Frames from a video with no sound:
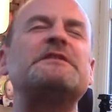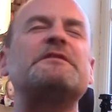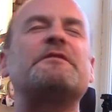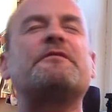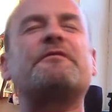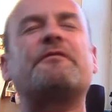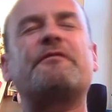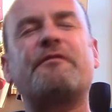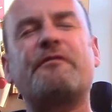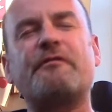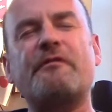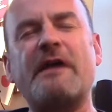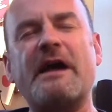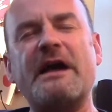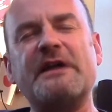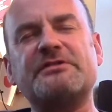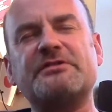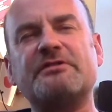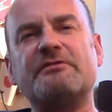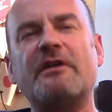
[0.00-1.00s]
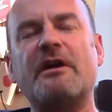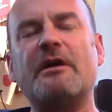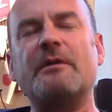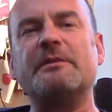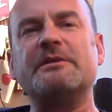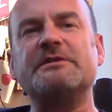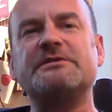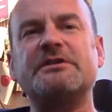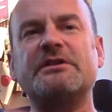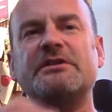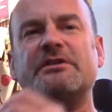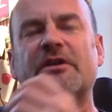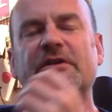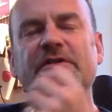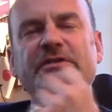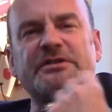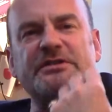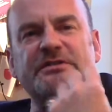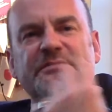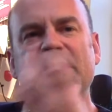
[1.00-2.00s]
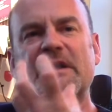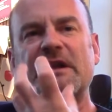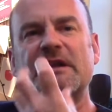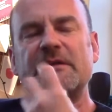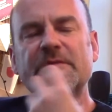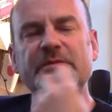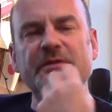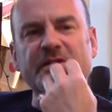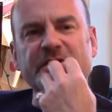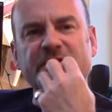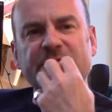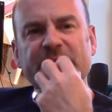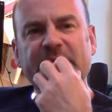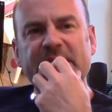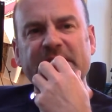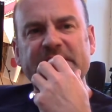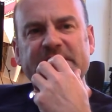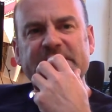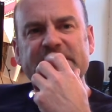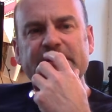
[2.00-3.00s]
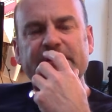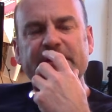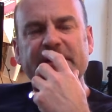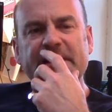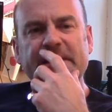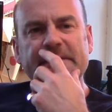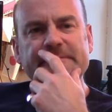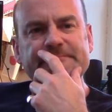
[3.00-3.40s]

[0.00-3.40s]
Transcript: are fresh aromas. You know, you smell them, you expect this to be